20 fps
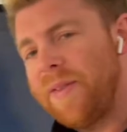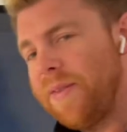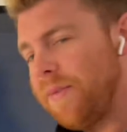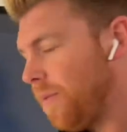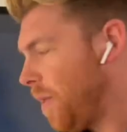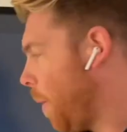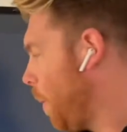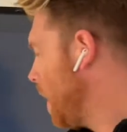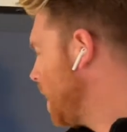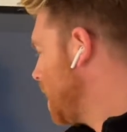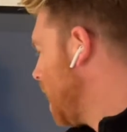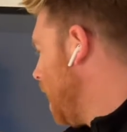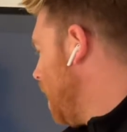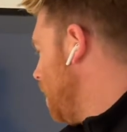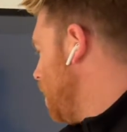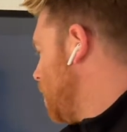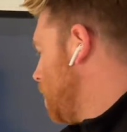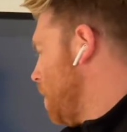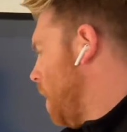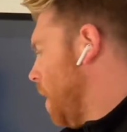They went to
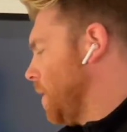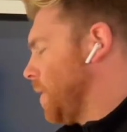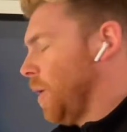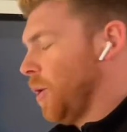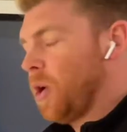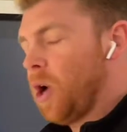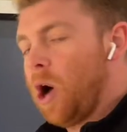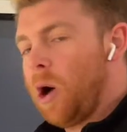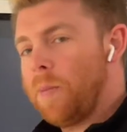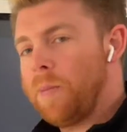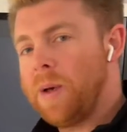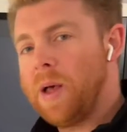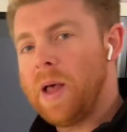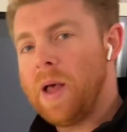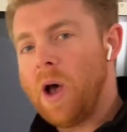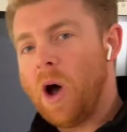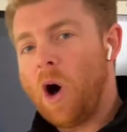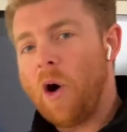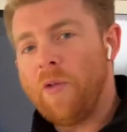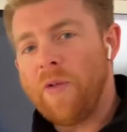hellosmart.com
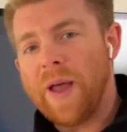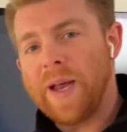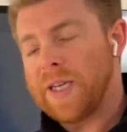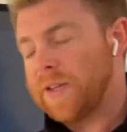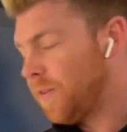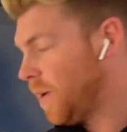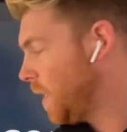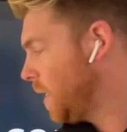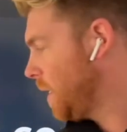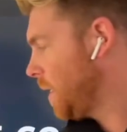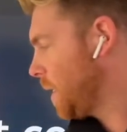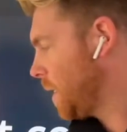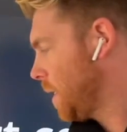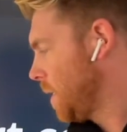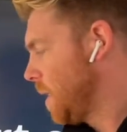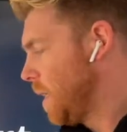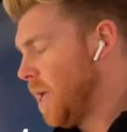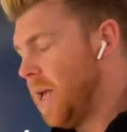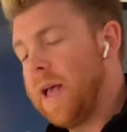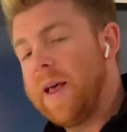on their
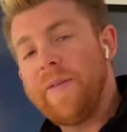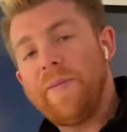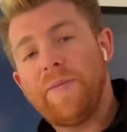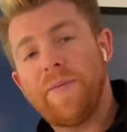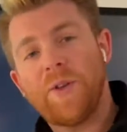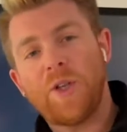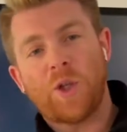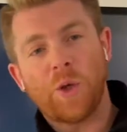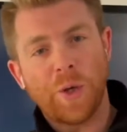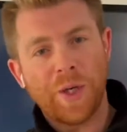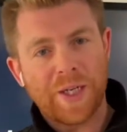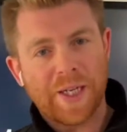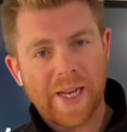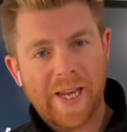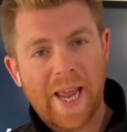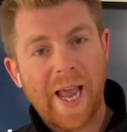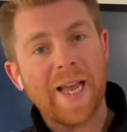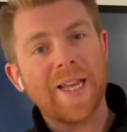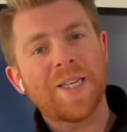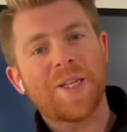device, joined as a
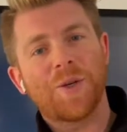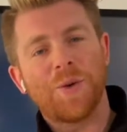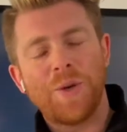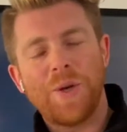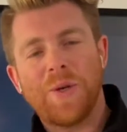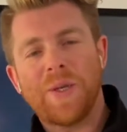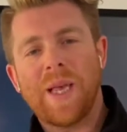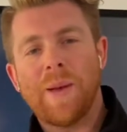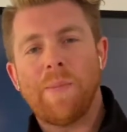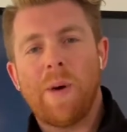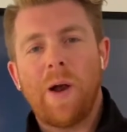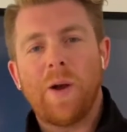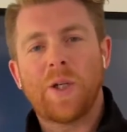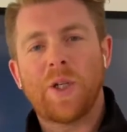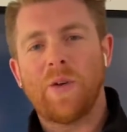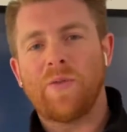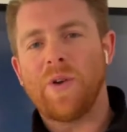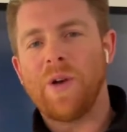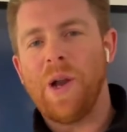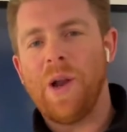guest or used their
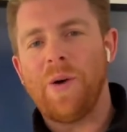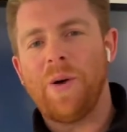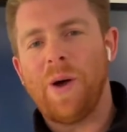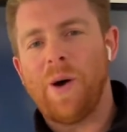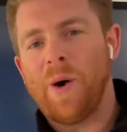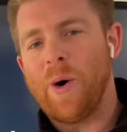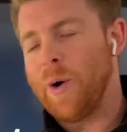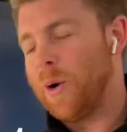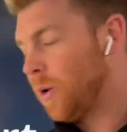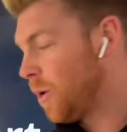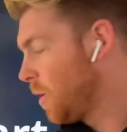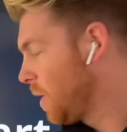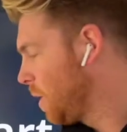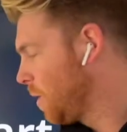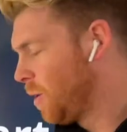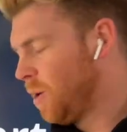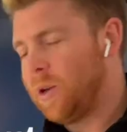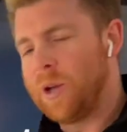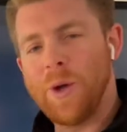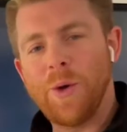Microsoft or
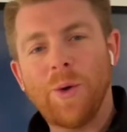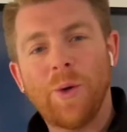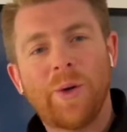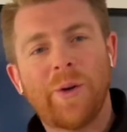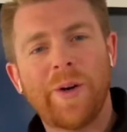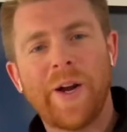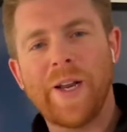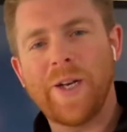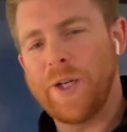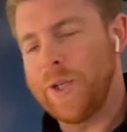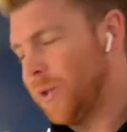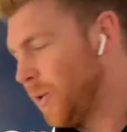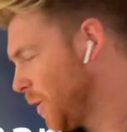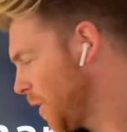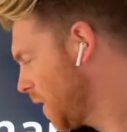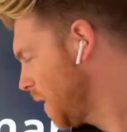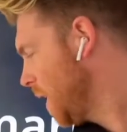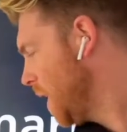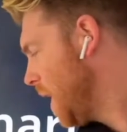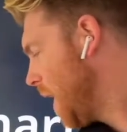Google
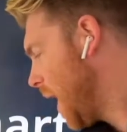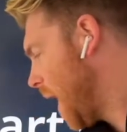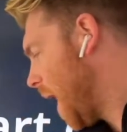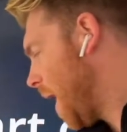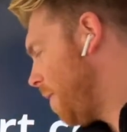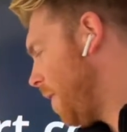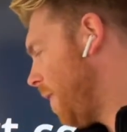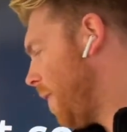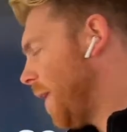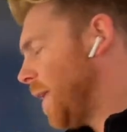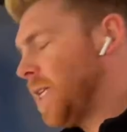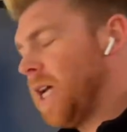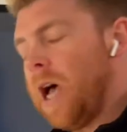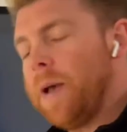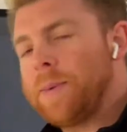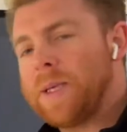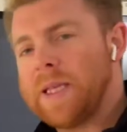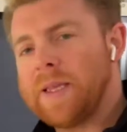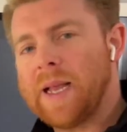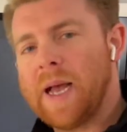credentials, and then they
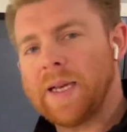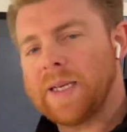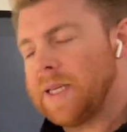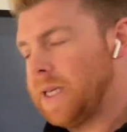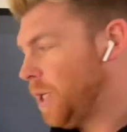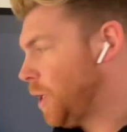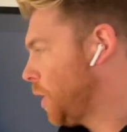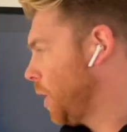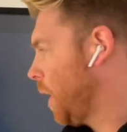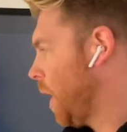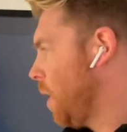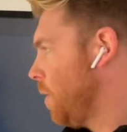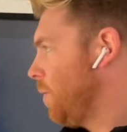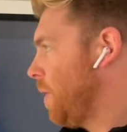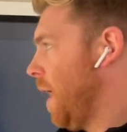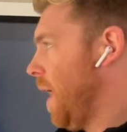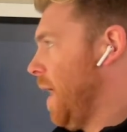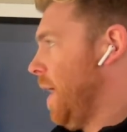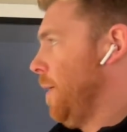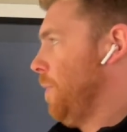typed in that teacher code
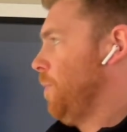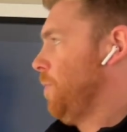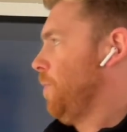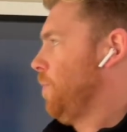there.